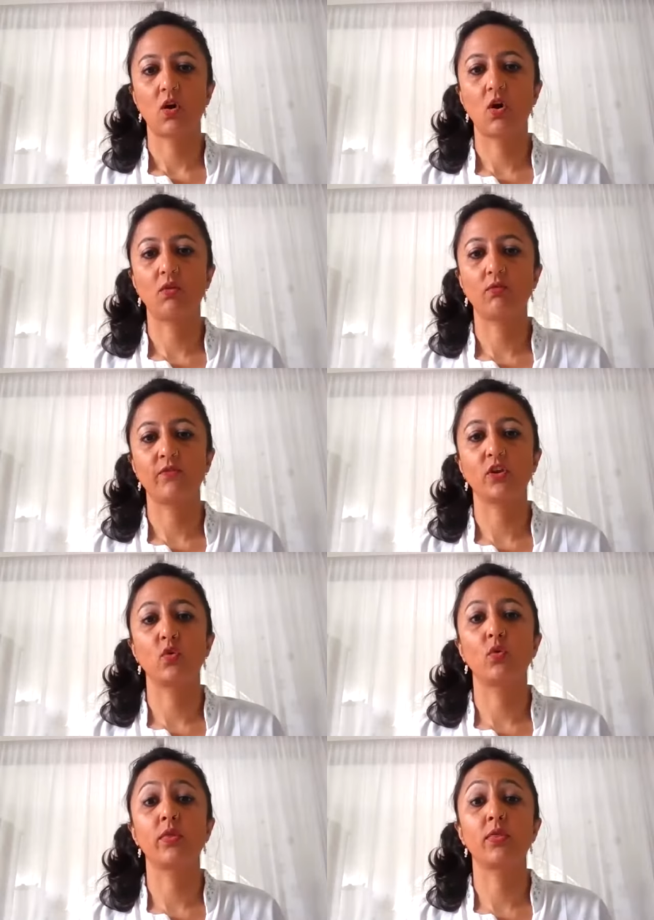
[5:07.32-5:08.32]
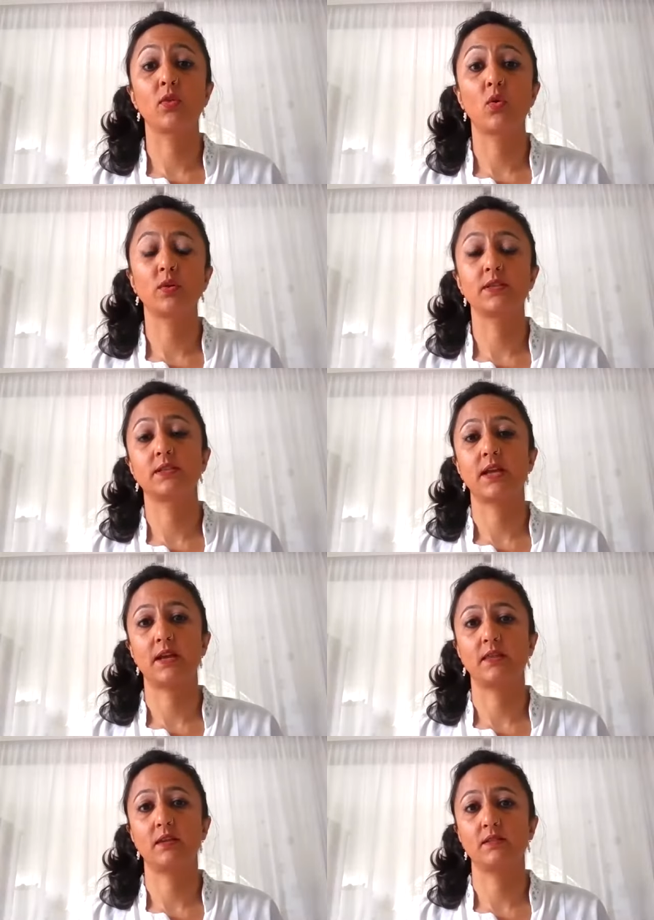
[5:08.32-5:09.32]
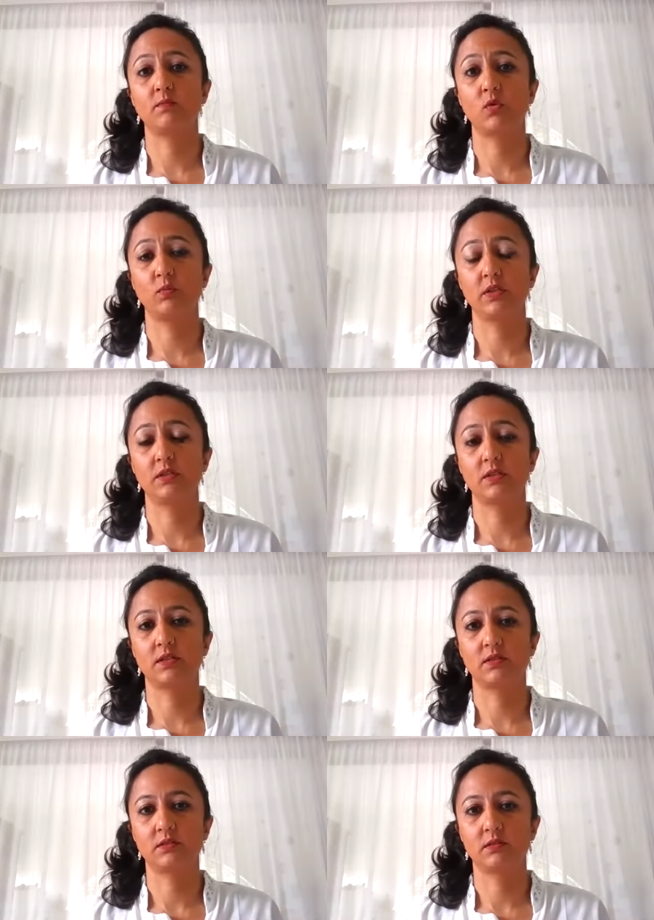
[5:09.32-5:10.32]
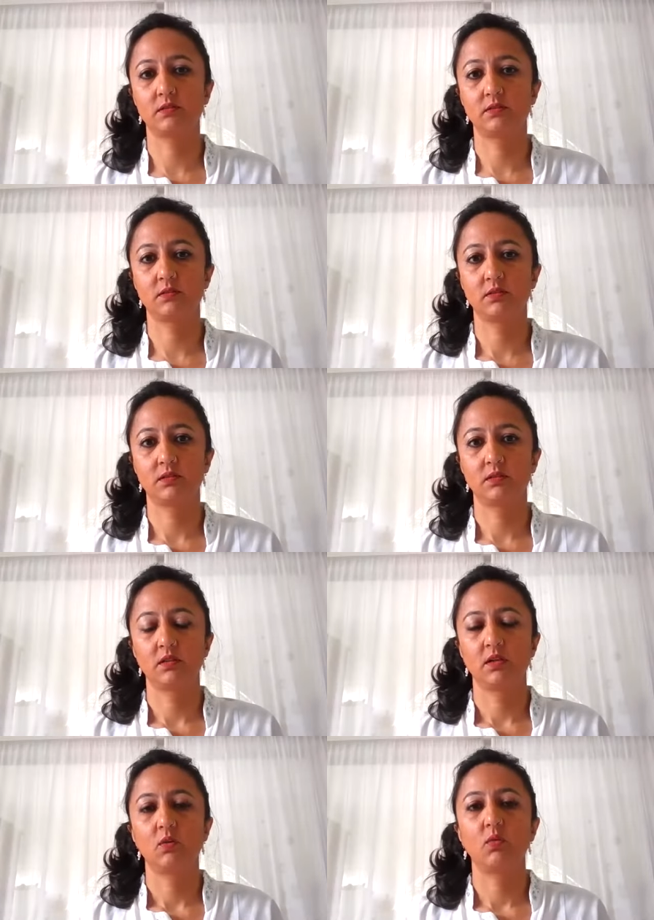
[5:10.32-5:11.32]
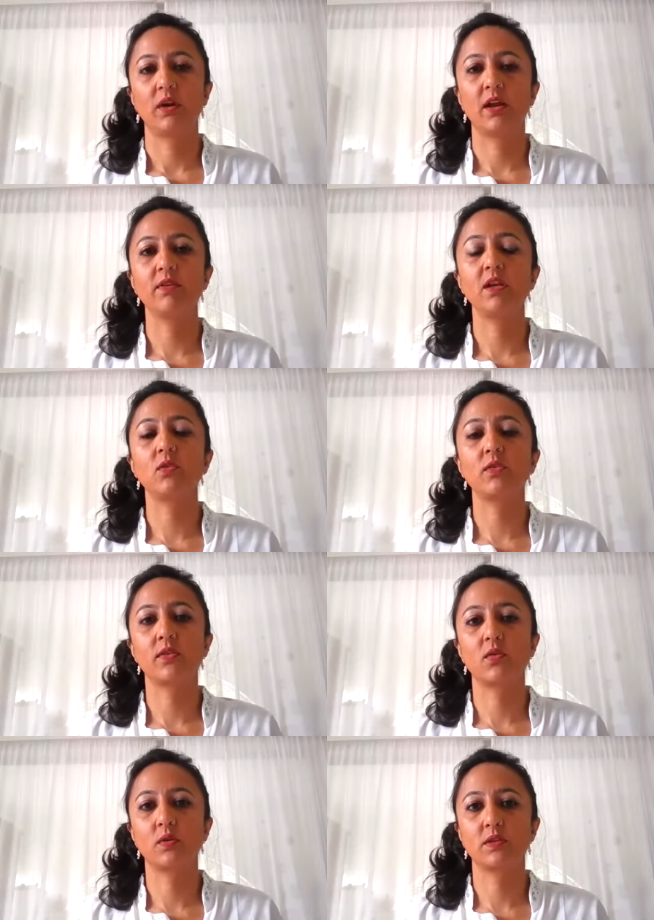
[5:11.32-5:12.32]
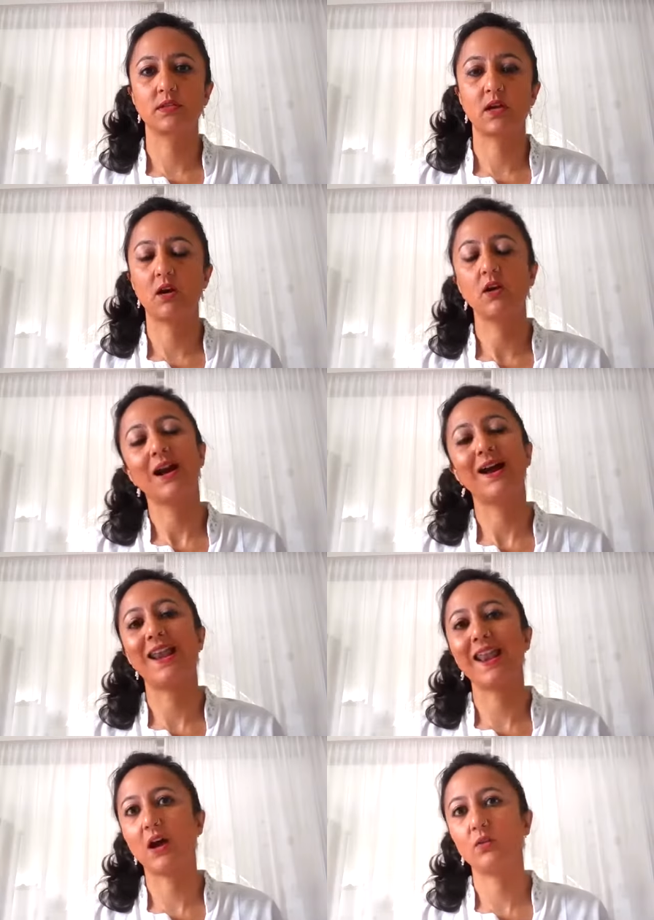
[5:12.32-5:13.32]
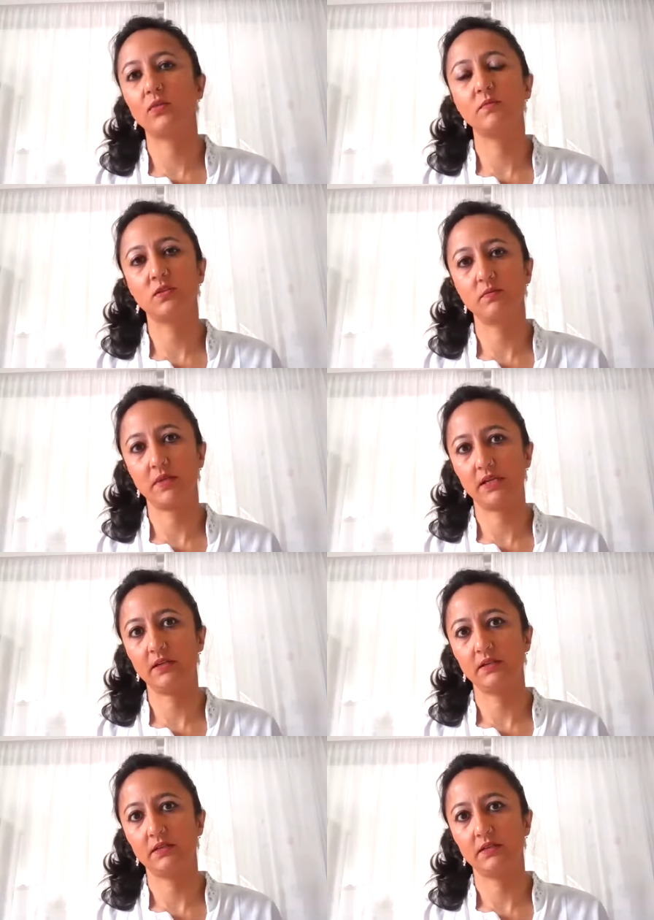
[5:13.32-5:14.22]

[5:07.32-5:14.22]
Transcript: of your thoughts at this moment. Whatever your thoughts are, allow them to be.